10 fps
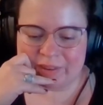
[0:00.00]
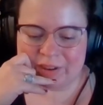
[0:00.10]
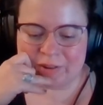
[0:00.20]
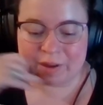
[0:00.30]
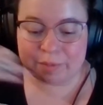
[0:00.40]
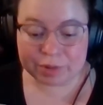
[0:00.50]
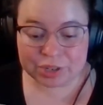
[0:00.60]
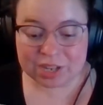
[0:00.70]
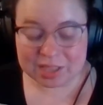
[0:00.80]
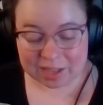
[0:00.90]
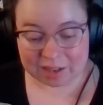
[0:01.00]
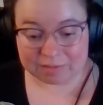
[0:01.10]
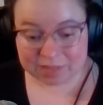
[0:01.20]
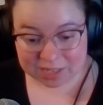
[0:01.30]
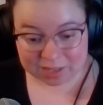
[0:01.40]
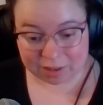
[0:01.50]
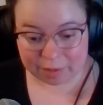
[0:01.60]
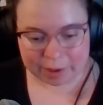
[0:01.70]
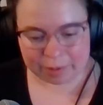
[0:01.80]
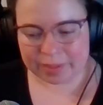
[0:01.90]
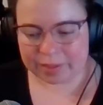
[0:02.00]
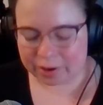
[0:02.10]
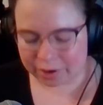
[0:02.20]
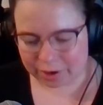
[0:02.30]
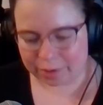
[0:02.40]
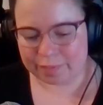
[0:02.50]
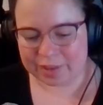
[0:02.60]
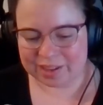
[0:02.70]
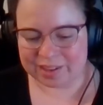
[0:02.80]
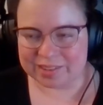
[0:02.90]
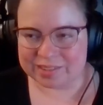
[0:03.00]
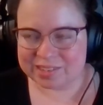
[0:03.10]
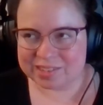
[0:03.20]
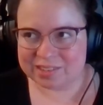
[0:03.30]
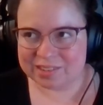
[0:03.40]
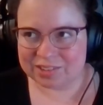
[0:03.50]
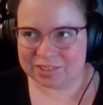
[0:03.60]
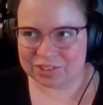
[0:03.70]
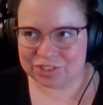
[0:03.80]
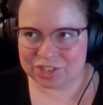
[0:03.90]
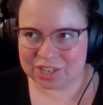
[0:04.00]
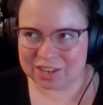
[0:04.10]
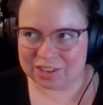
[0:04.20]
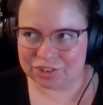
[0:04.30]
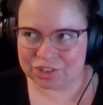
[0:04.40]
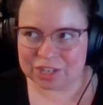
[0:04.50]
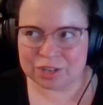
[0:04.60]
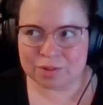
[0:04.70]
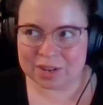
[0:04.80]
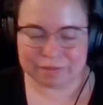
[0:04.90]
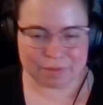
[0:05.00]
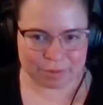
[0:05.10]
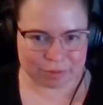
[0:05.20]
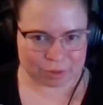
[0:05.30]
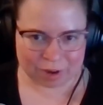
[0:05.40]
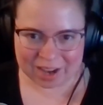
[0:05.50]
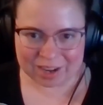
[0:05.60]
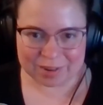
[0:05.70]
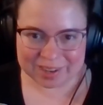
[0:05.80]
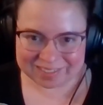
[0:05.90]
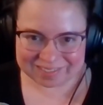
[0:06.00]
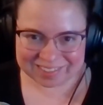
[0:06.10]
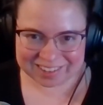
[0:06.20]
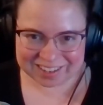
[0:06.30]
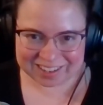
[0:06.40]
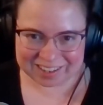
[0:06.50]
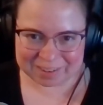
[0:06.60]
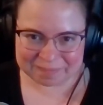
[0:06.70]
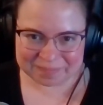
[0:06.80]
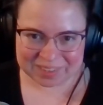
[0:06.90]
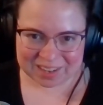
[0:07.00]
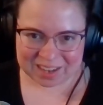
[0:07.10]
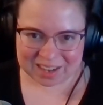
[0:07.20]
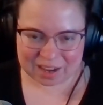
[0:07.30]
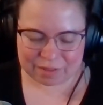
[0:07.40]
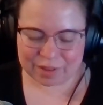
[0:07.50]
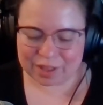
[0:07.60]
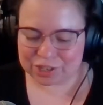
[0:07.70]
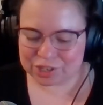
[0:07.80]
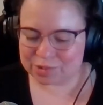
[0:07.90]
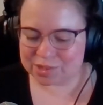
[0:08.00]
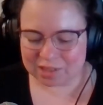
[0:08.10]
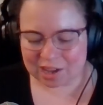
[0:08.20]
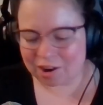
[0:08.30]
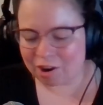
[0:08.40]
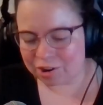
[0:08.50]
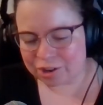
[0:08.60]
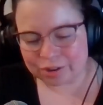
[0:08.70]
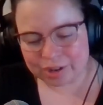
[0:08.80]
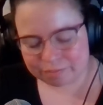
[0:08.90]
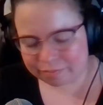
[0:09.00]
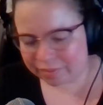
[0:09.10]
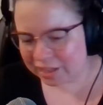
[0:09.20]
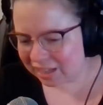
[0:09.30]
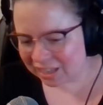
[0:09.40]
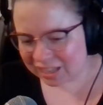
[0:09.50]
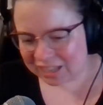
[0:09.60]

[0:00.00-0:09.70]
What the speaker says: I appreciate that still about her, because she knew it even before I knew it. And I feel like she was a lot harder on me